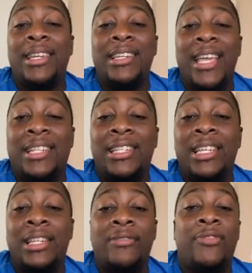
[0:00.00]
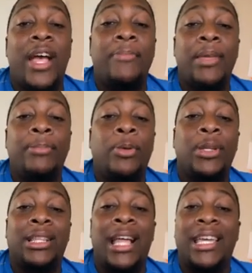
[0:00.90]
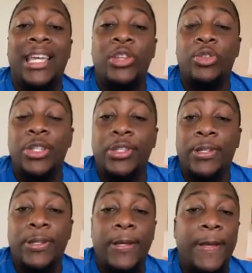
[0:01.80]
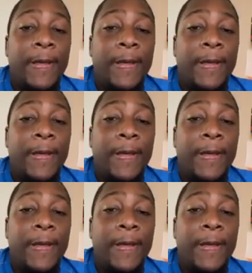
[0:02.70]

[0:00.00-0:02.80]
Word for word: connected and find people with like interest.